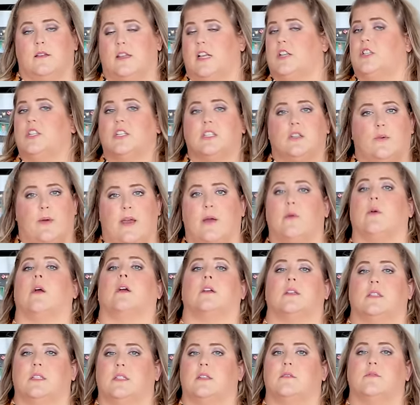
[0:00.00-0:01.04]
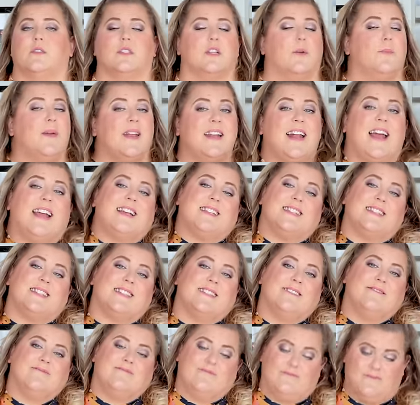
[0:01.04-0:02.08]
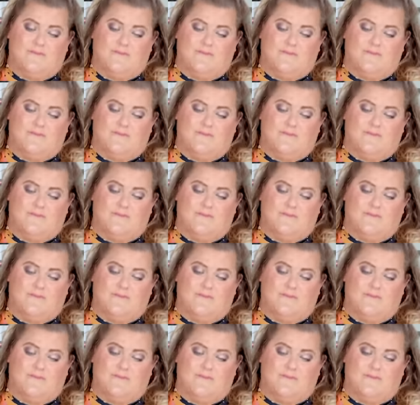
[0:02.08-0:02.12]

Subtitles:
That's just the way it works. So be nice.